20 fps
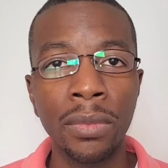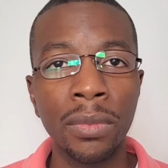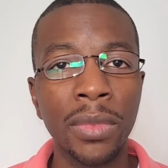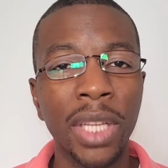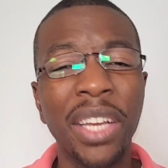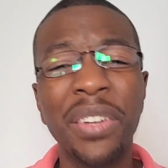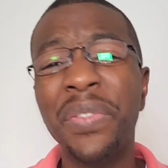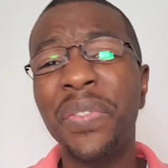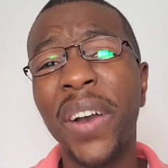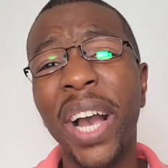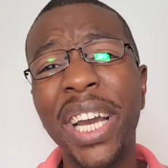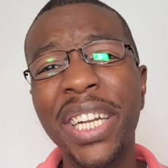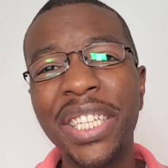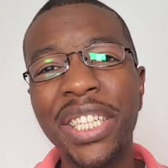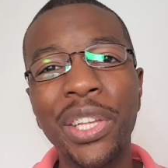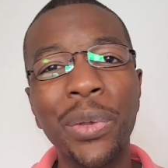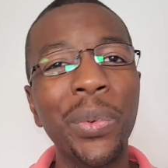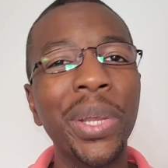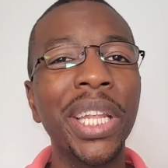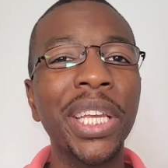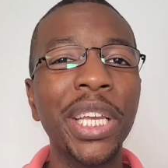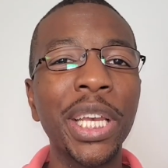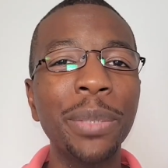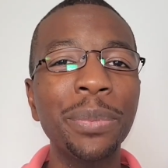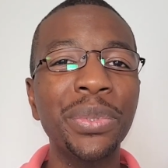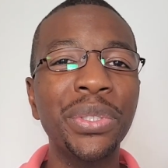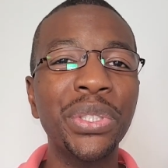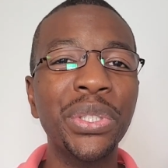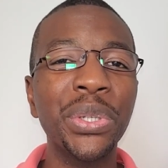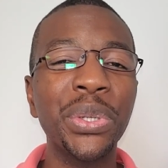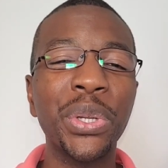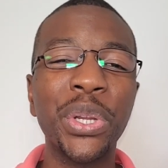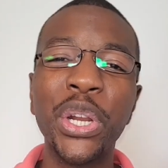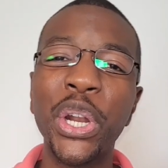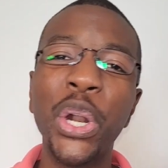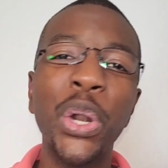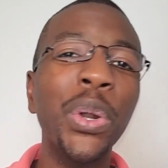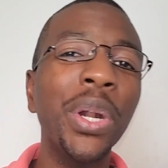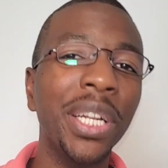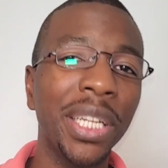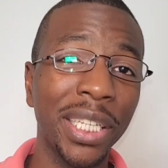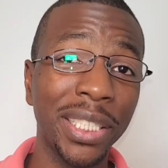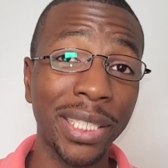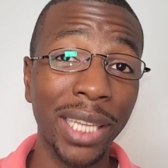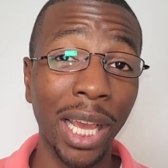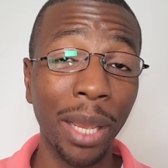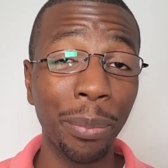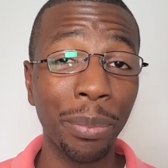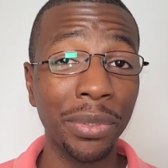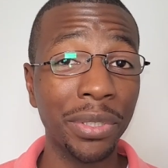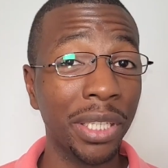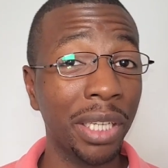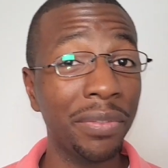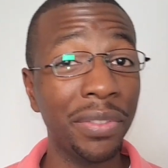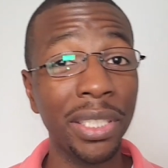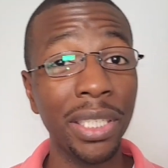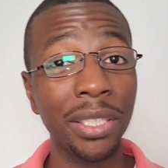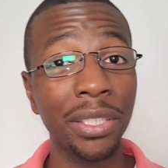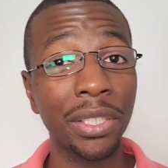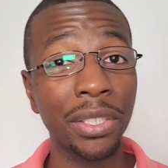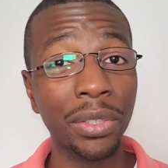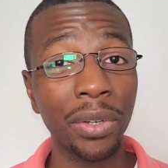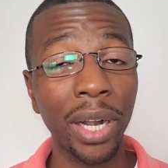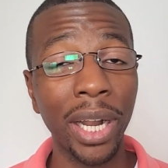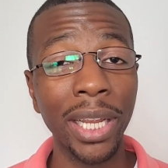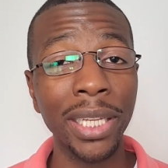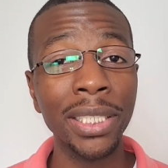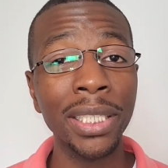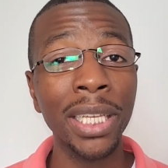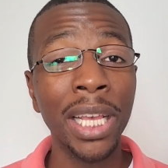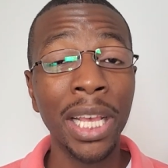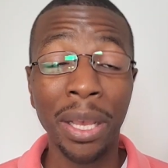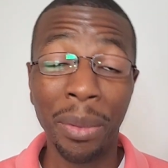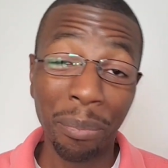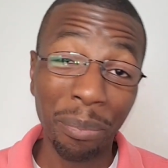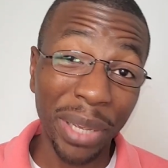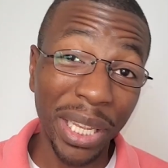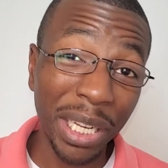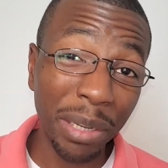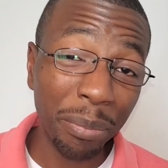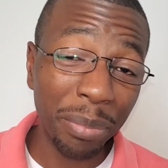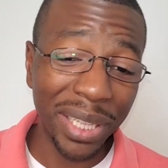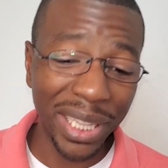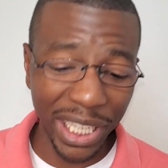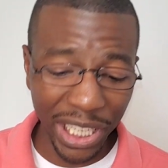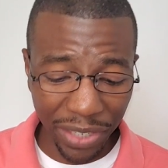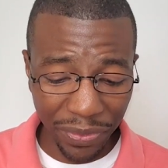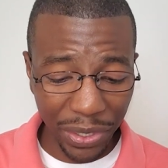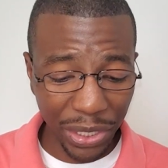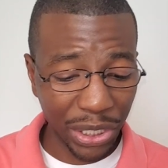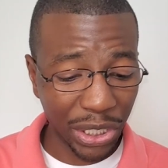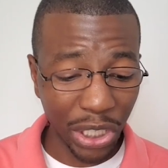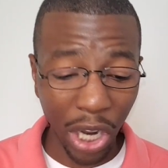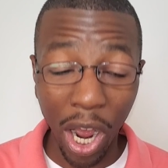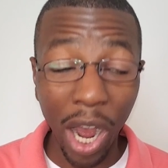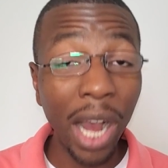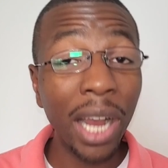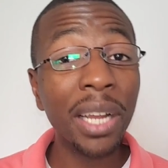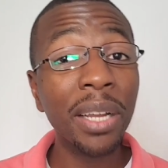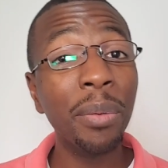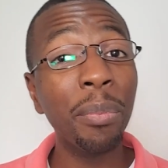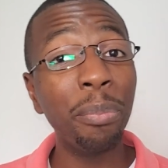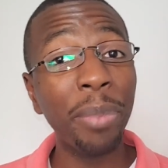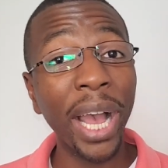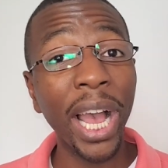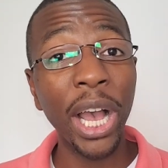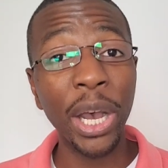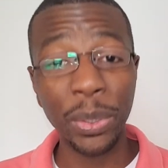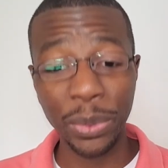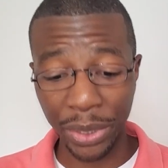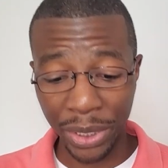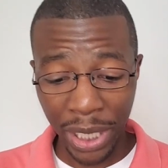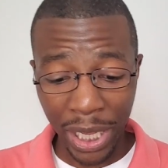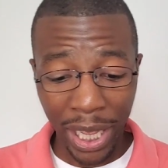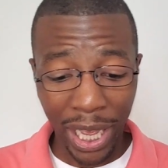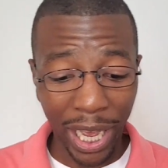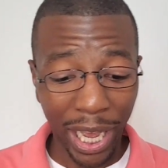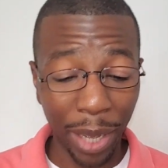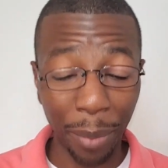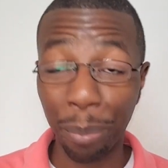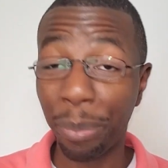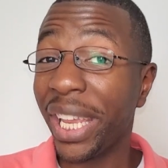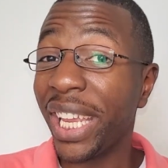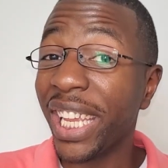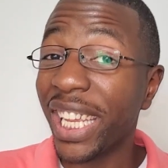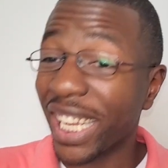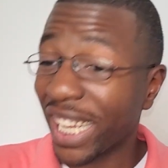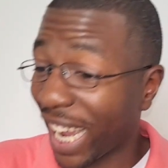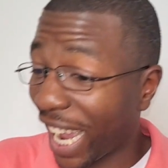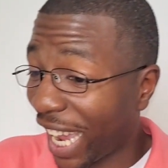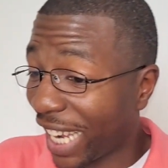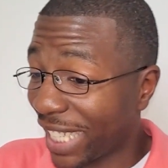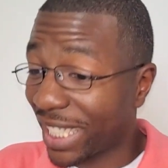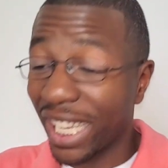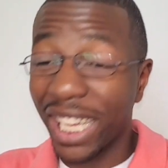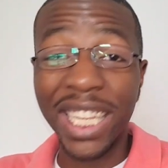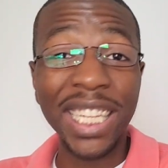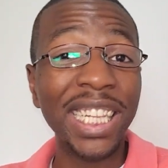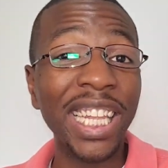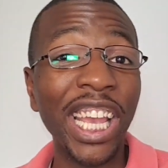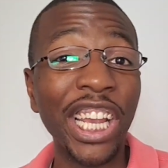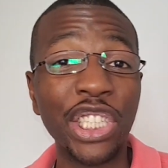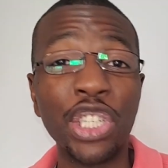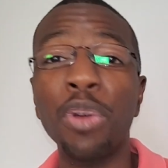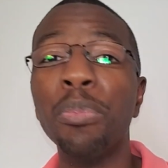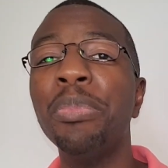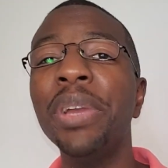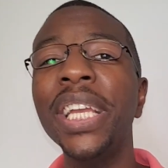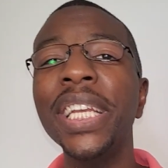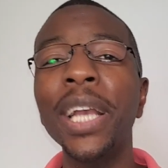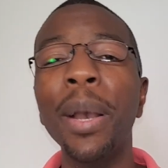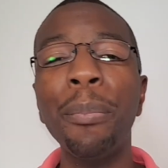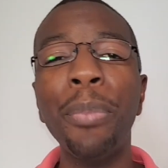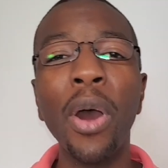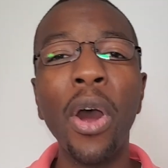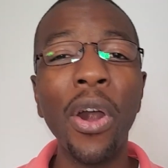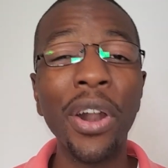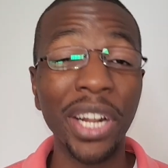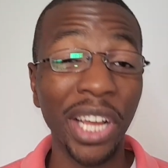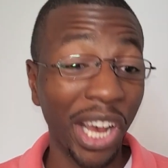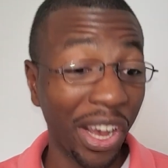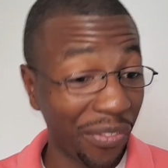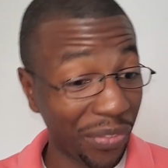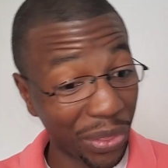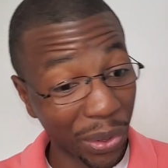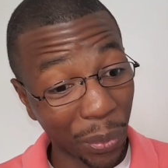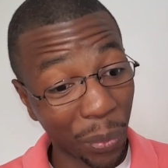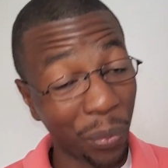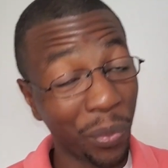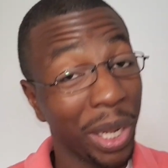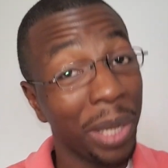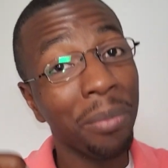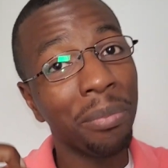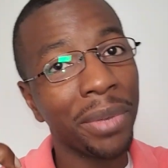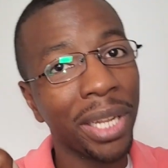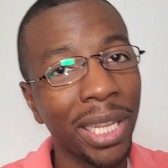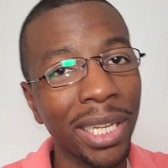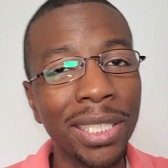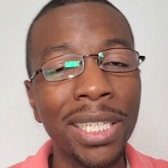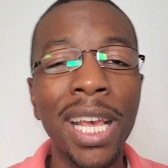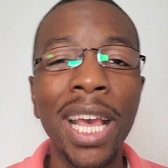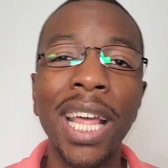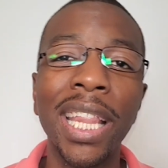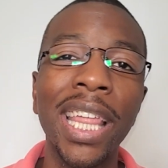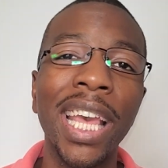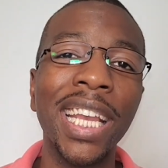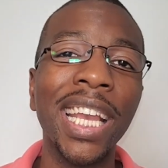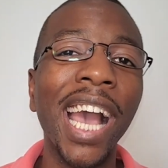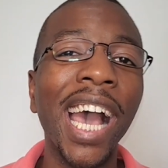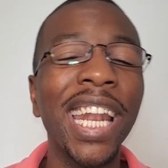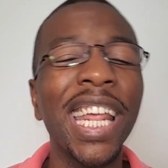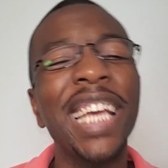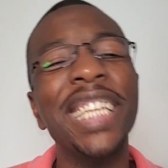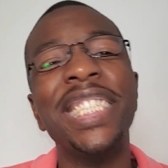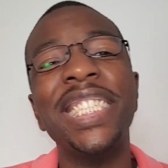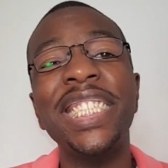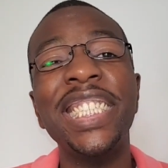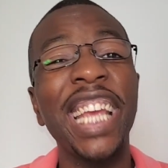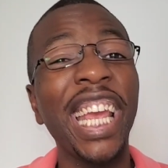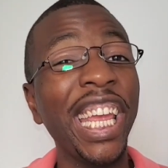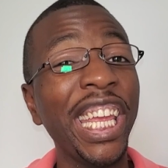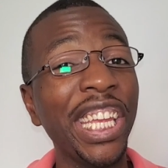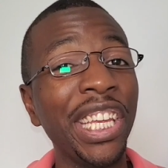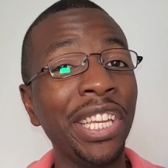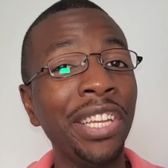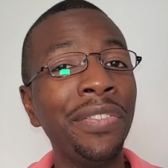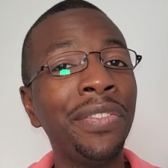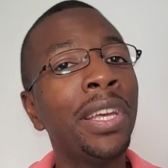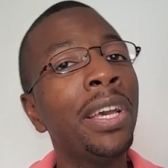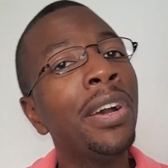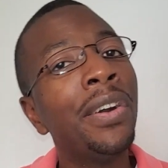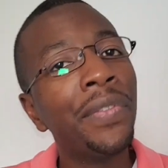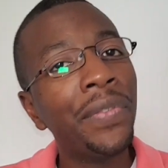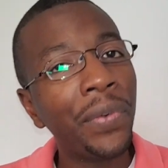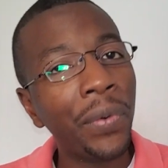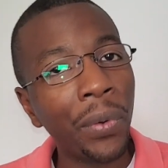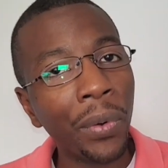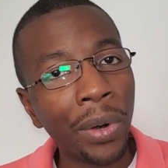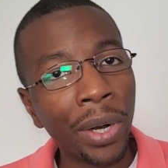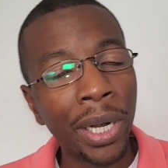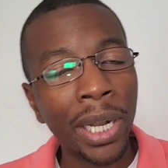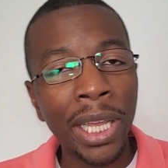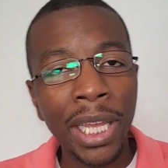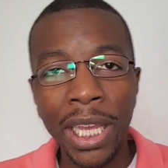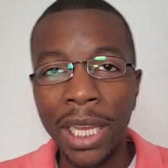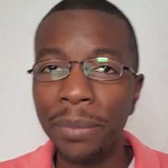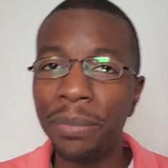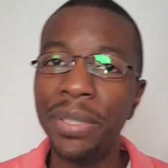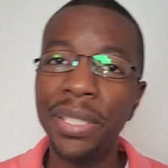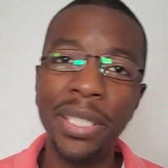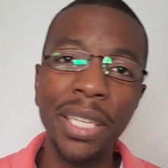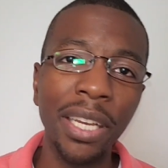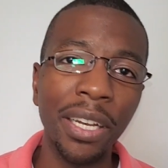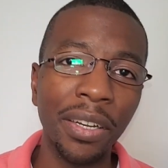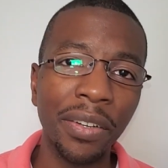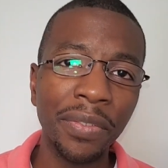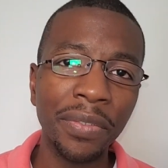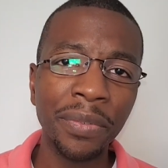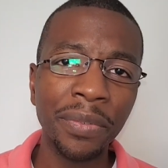And finally, when it comes to current disciples of Jesus Christ, many believers talk about being God's elect or being a part of the remnant that God has saved for himself.